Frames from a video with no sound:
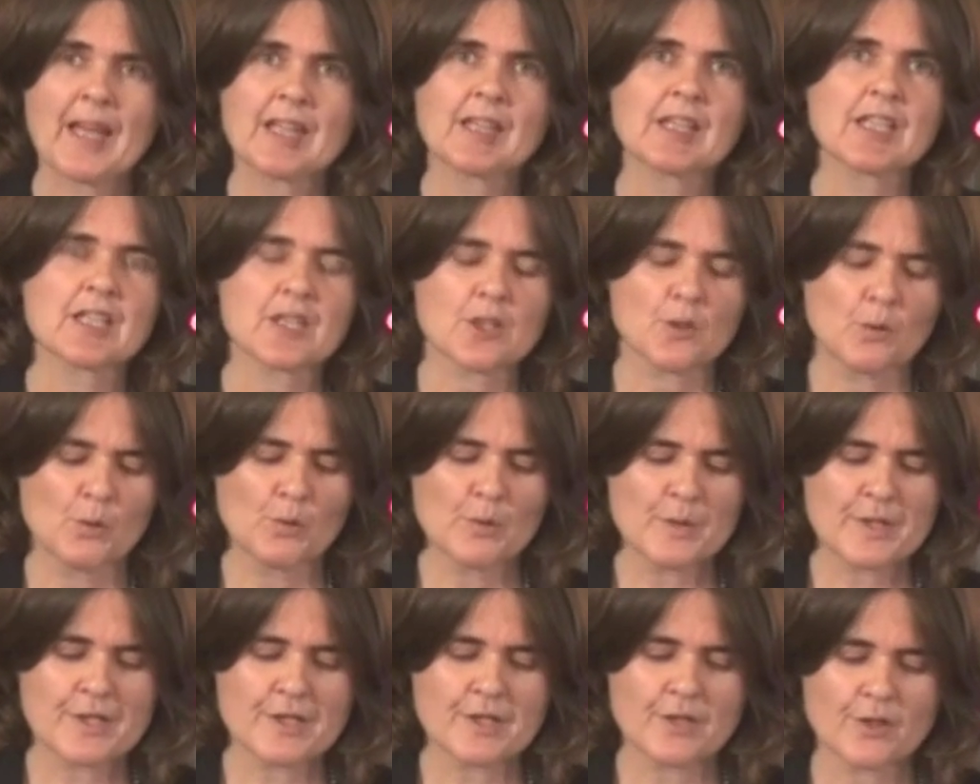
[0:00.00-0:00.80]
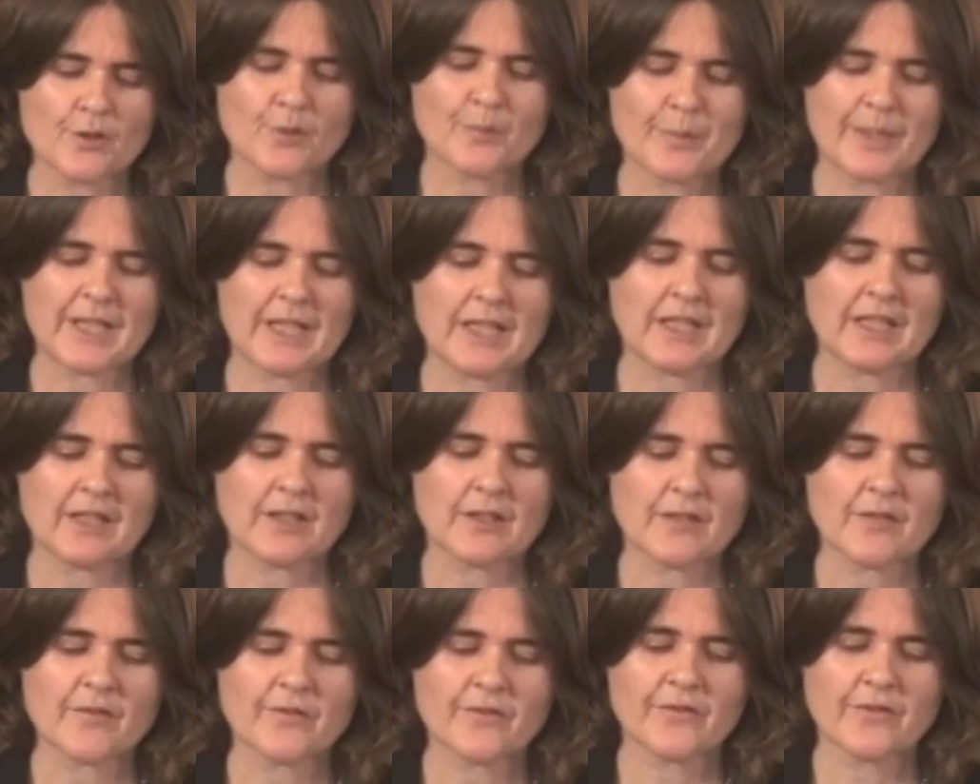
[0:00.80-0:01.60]
there's also
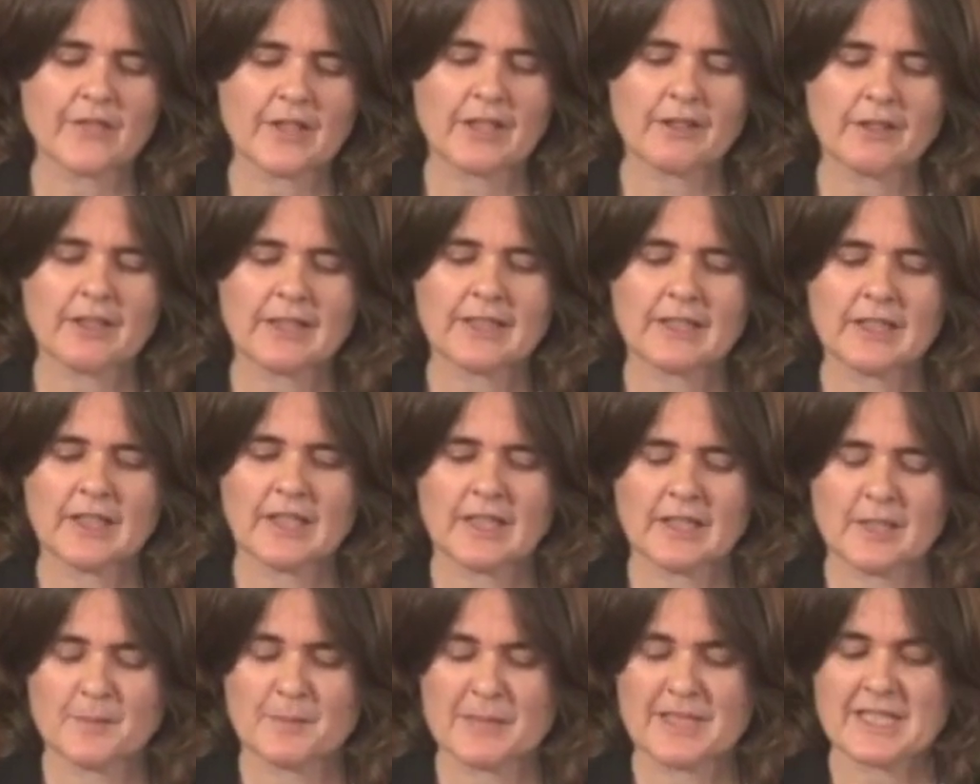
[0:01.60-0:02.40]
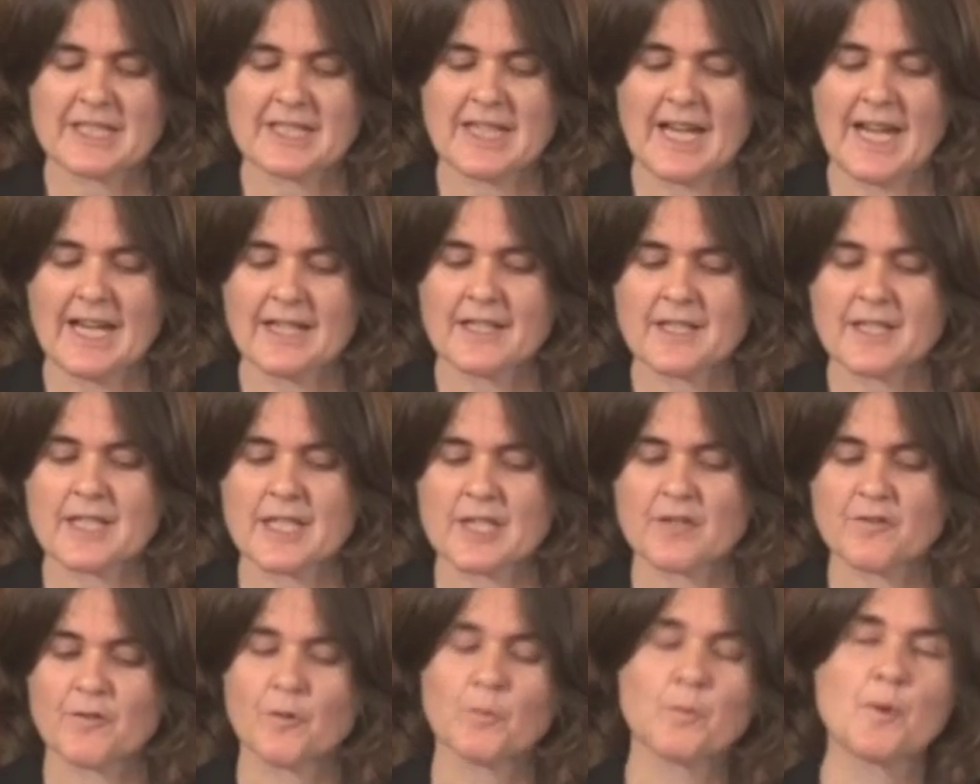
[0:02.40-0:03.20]
been very limited
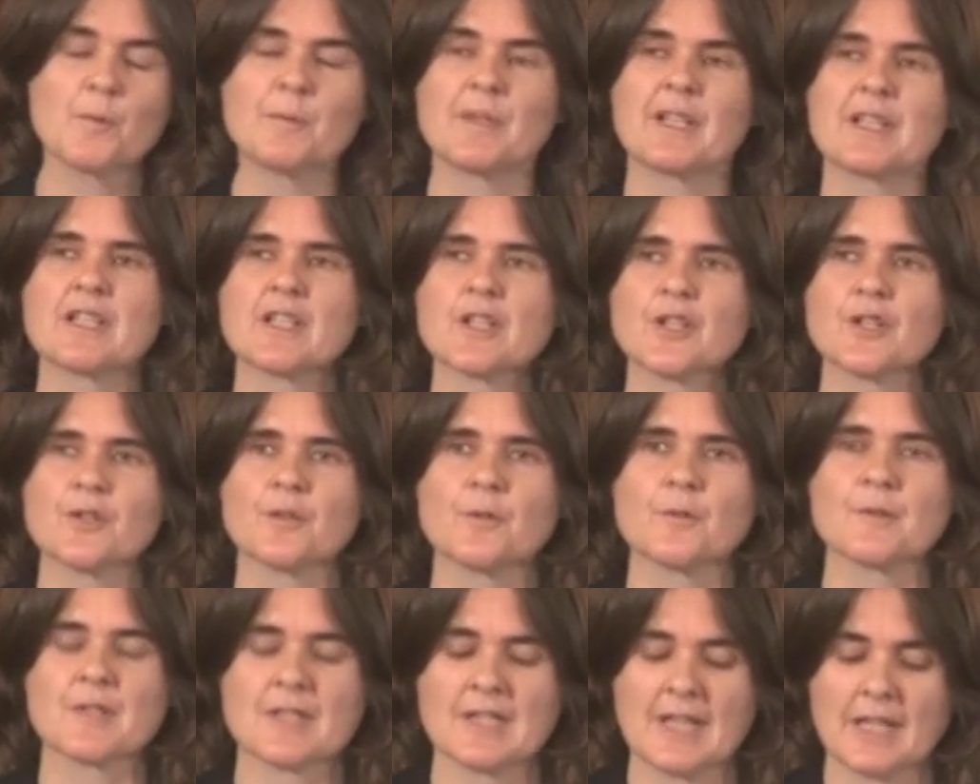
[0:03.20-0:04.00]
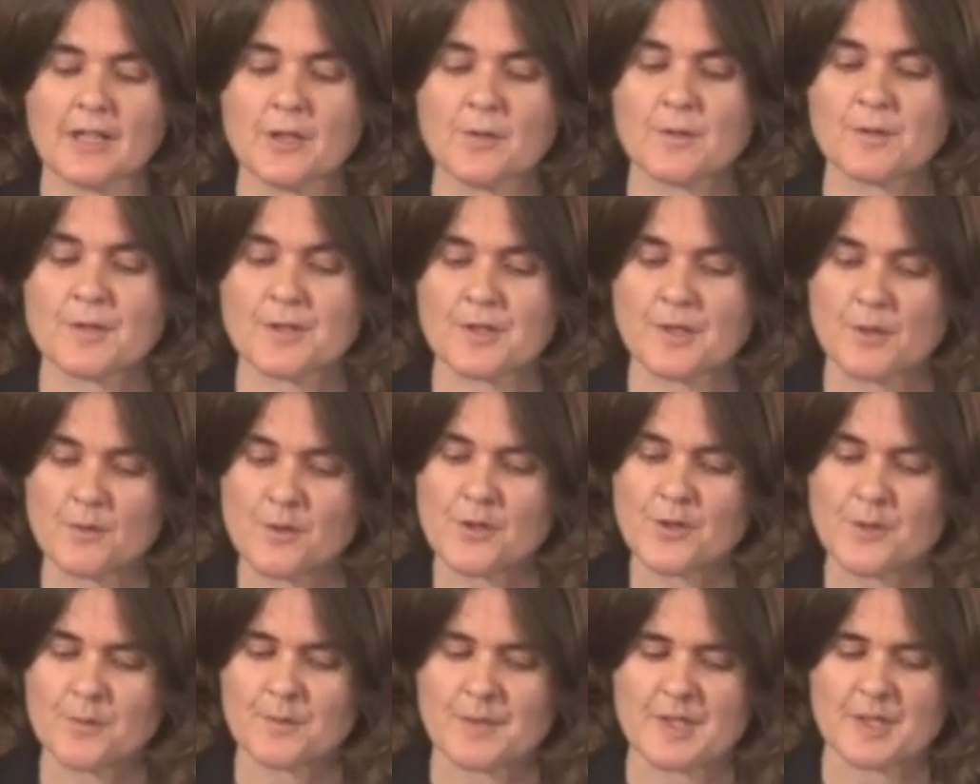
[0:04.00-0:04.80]
access for women to
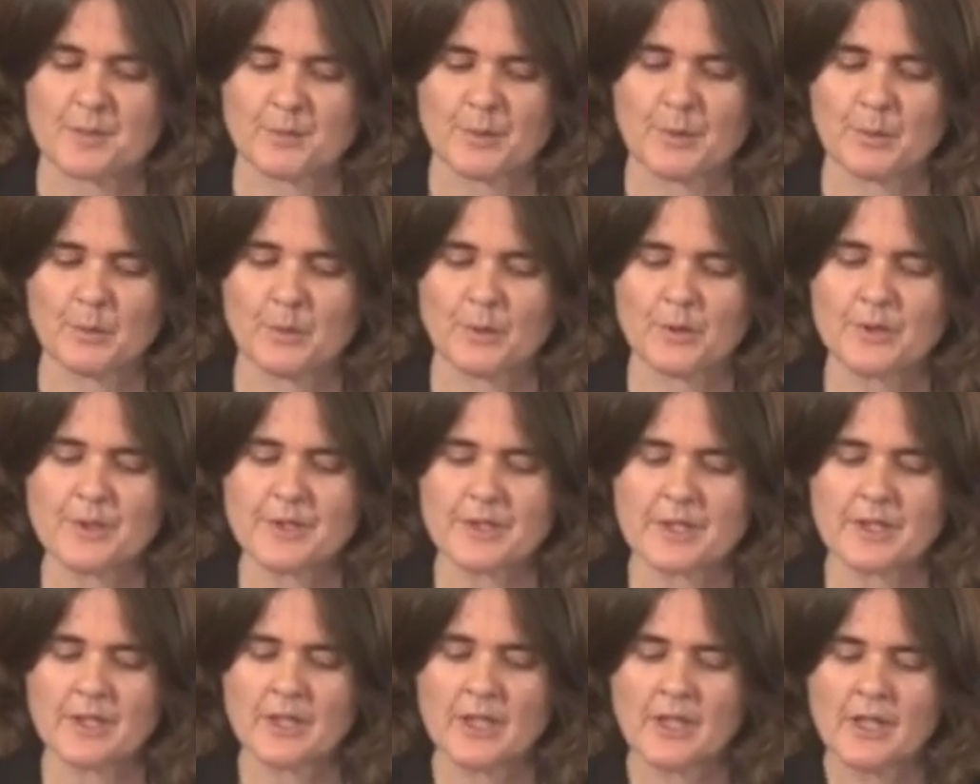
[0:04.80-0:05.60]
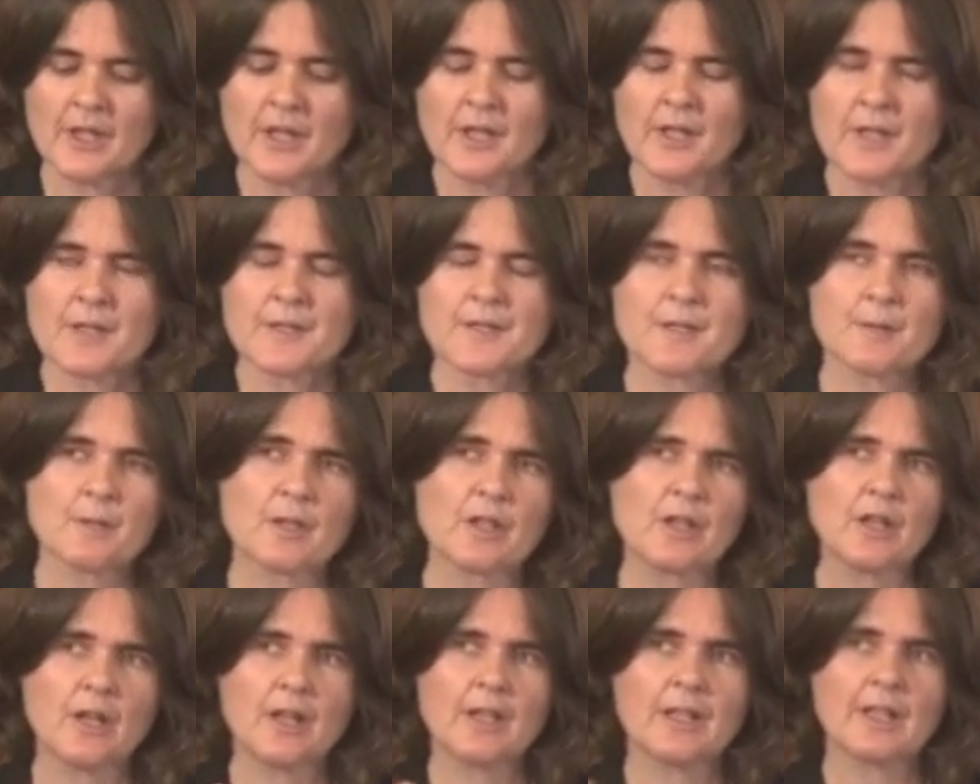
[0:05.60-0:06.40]
psychosocial support.
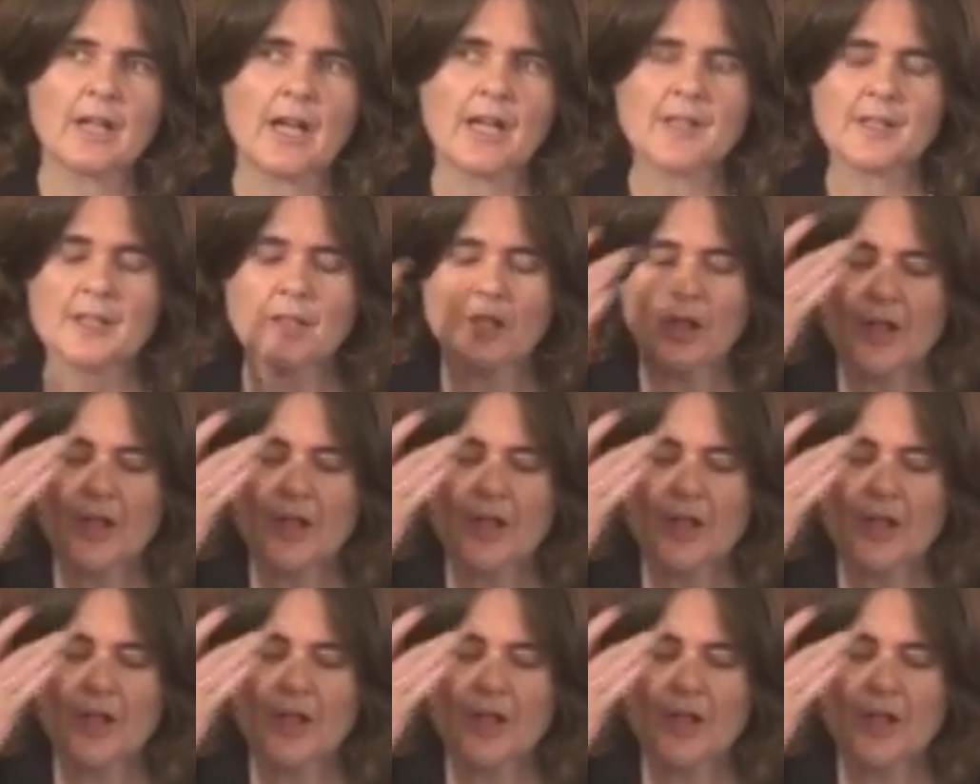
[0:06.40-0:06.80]
So in other